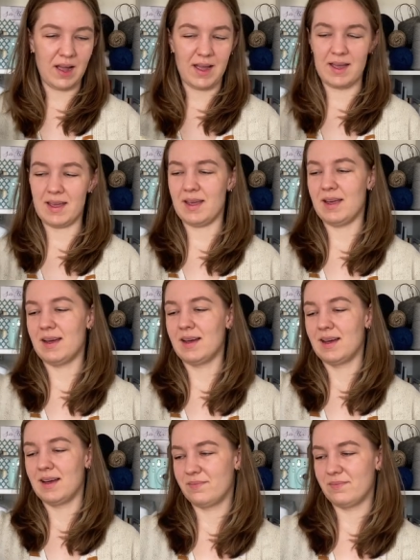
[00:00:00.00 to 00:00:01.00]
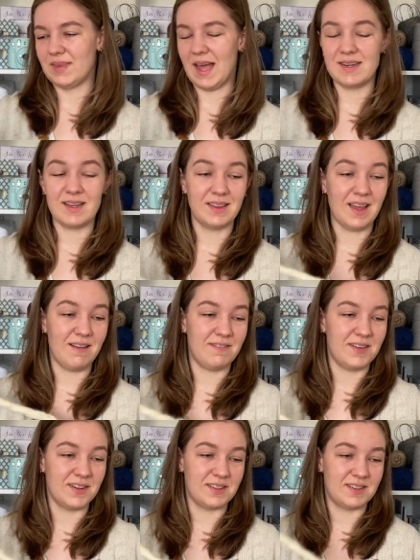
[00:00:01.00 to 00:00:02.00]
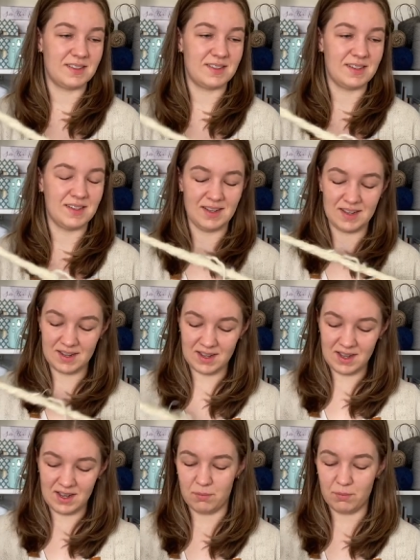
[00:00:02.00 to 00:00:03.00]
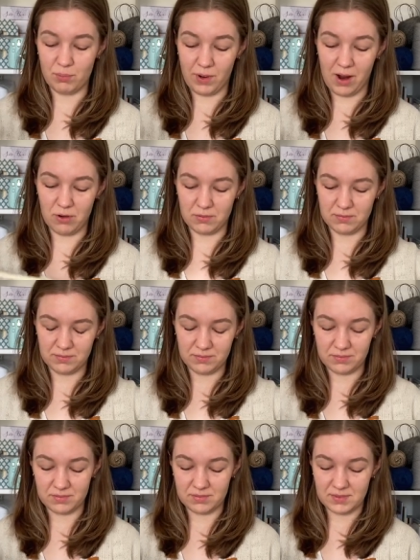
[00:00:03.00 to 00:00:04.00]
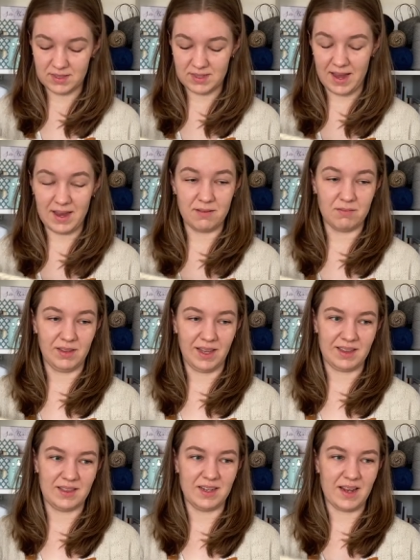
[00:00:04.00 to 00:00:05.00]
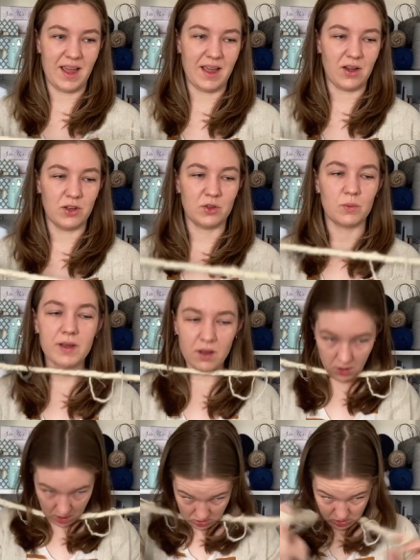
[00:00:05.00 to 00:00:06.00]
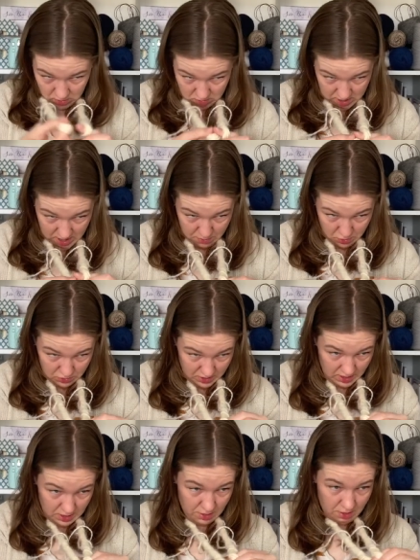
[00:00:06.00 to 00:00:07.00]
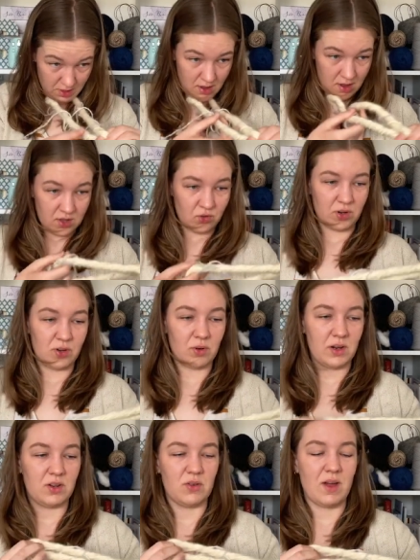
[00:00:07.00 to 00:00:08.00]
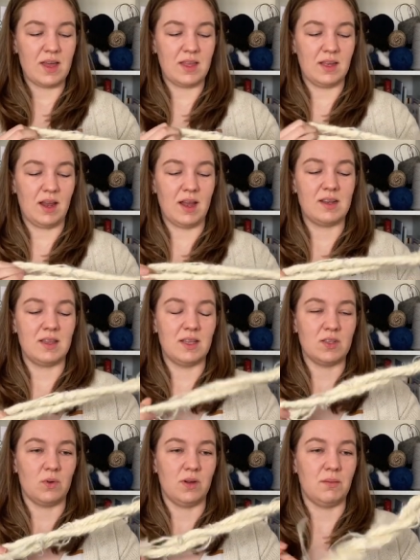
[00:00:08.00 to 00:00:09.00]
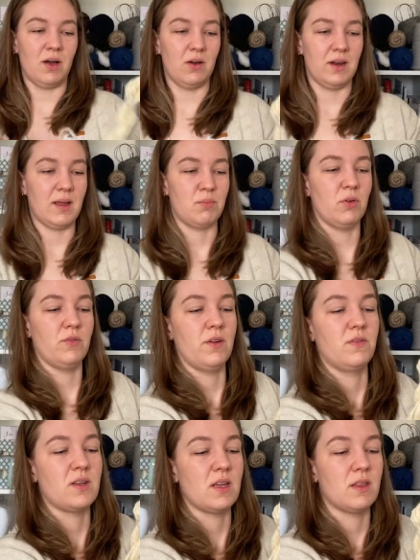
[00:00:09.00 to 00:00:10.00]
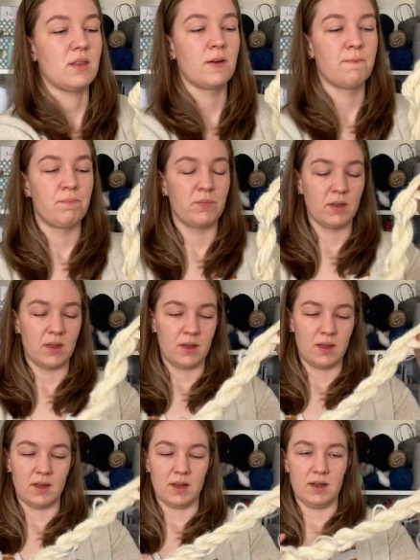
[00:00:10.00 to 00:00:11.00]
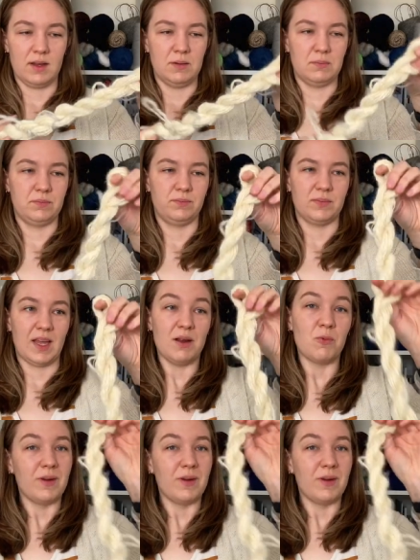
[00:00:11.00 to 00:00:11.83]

I had done that first brown skein like the day I got the wheel. So that was April 10th, 2022. And then I did this one on April 15th. And it